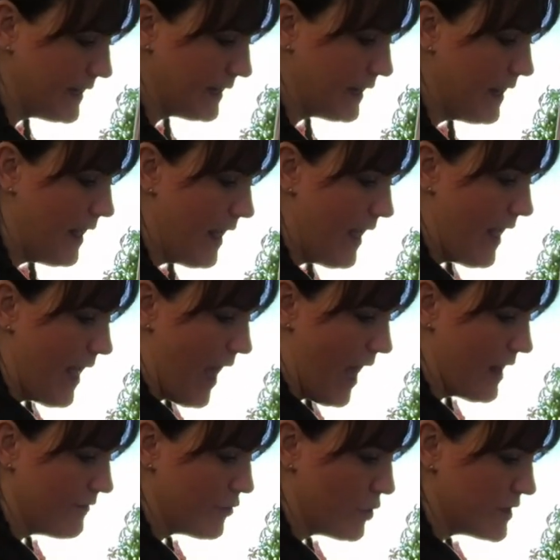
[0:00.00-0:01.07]
in.
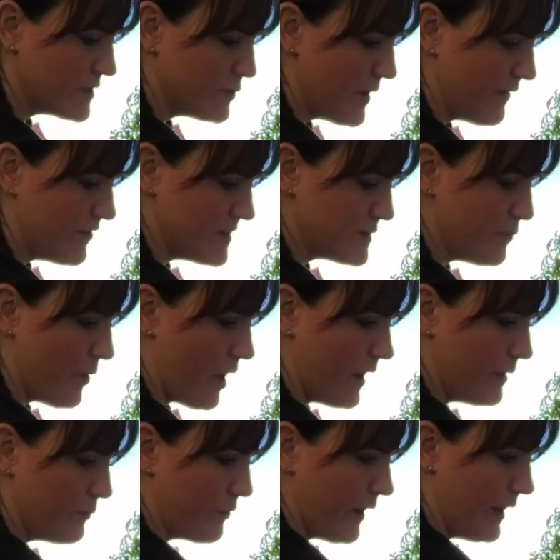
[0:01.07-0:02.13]
And of course, we have this
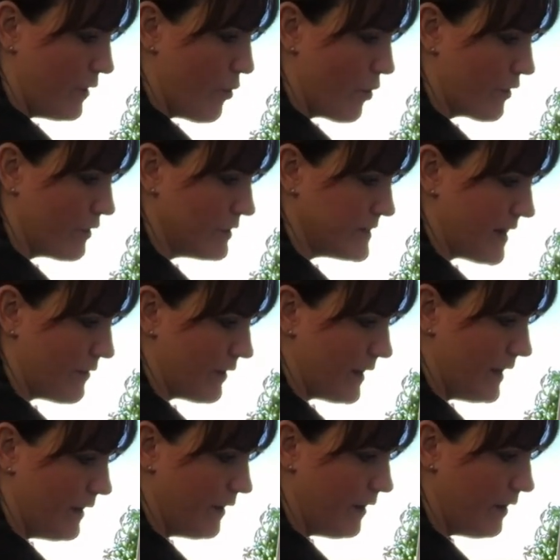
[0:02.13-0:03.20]
bottom right corner down
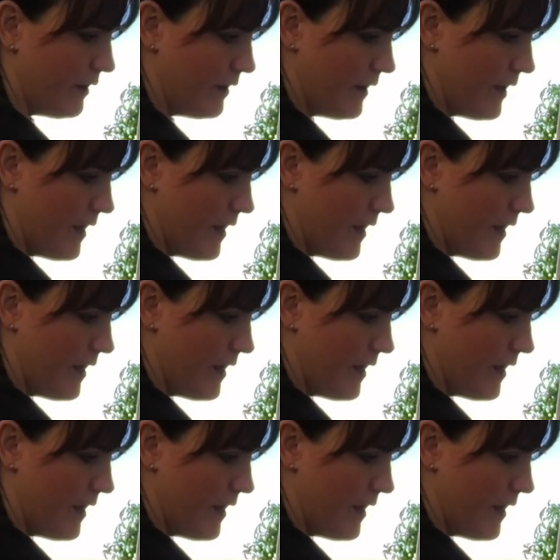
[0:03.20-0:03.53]
here.